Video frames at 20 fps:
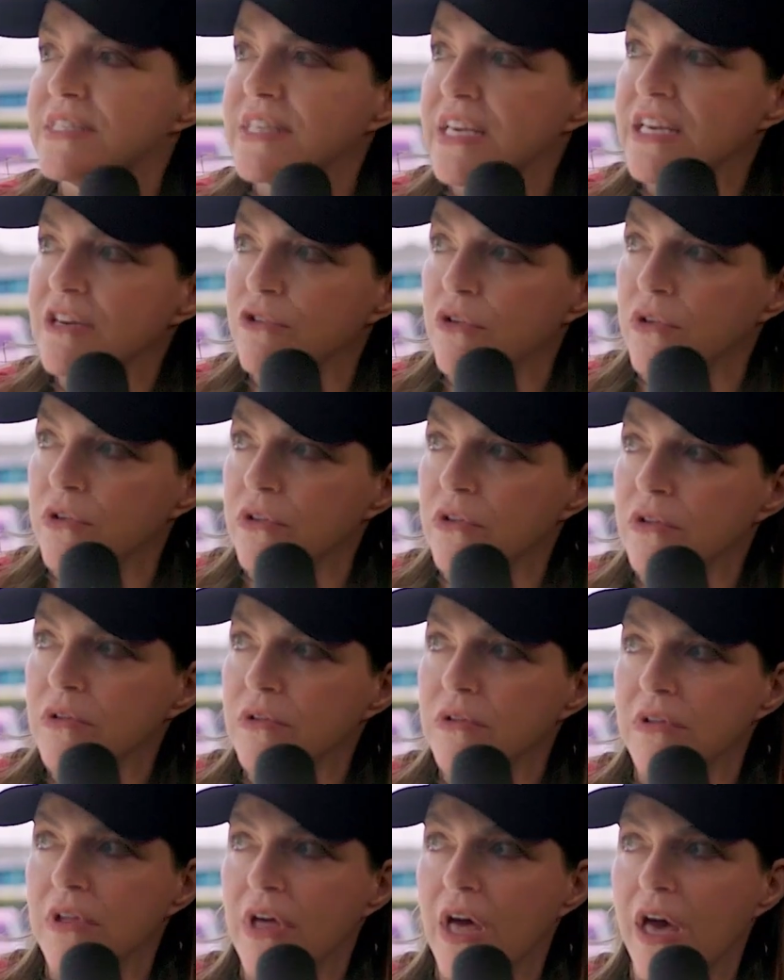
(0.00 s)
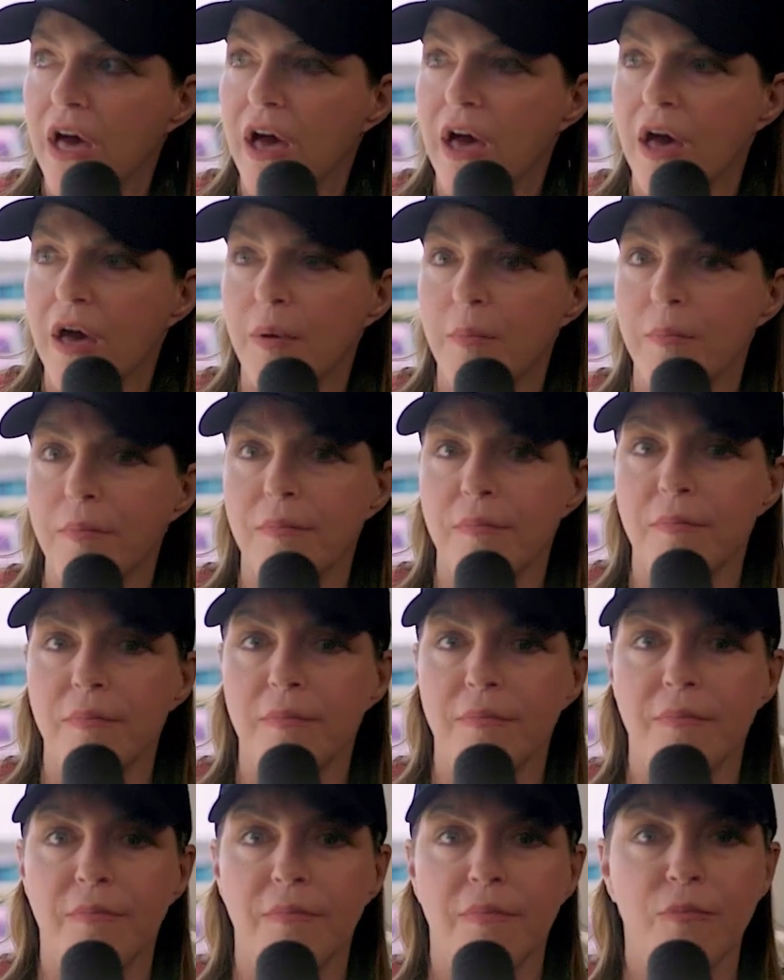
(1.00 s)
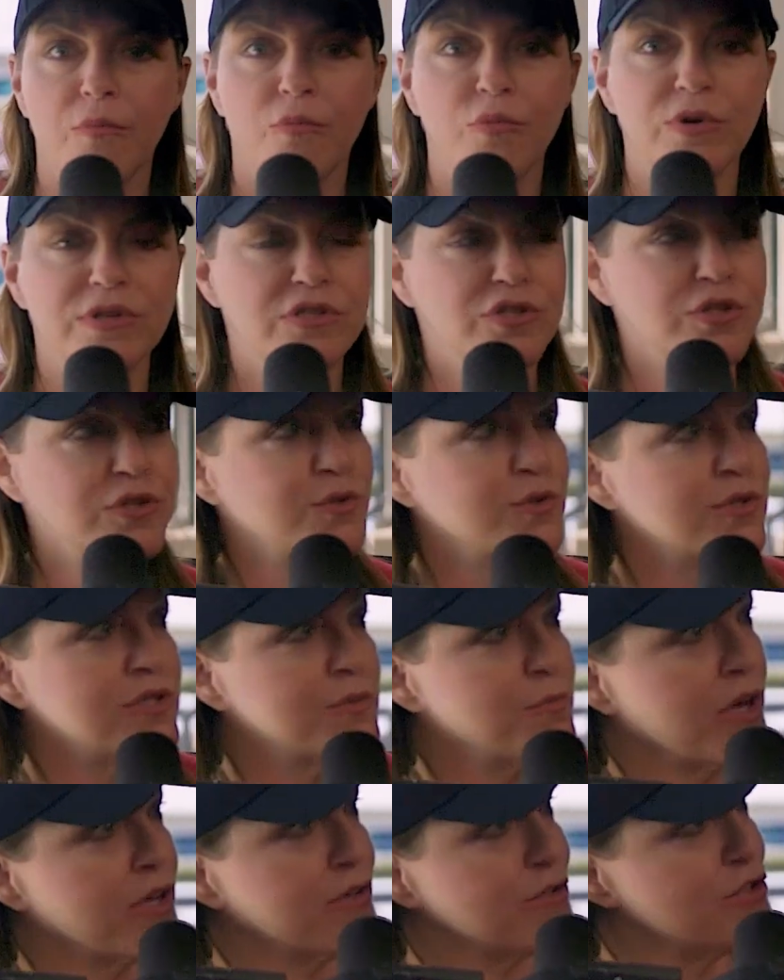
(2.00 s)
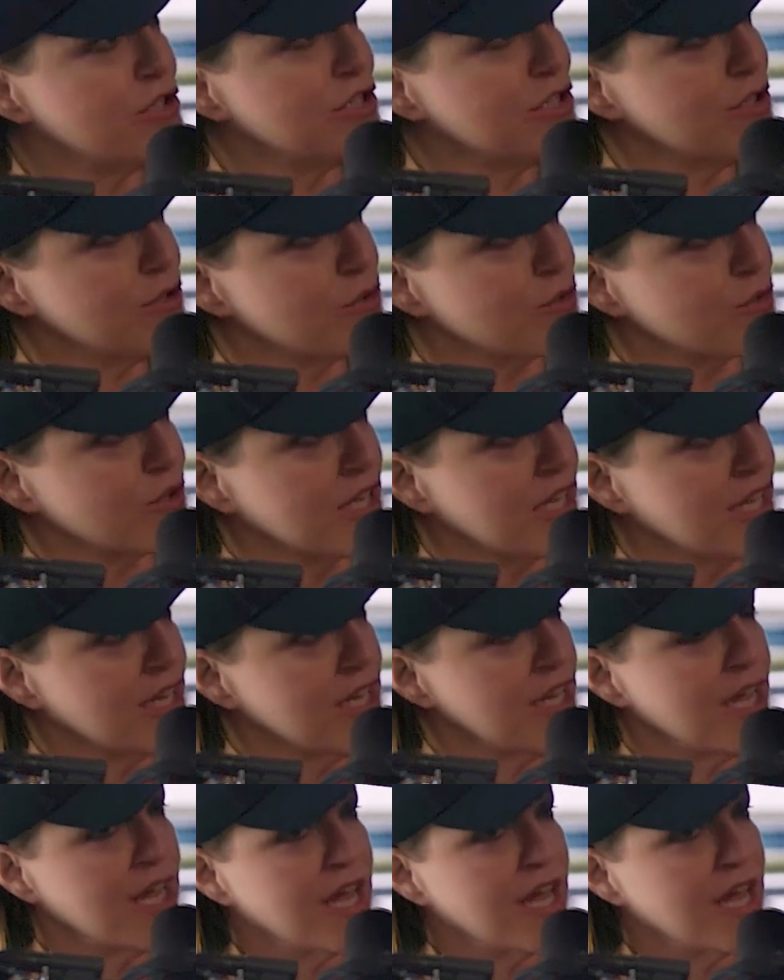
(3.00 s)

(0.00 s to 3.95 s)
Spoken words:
single um, with 2 small children,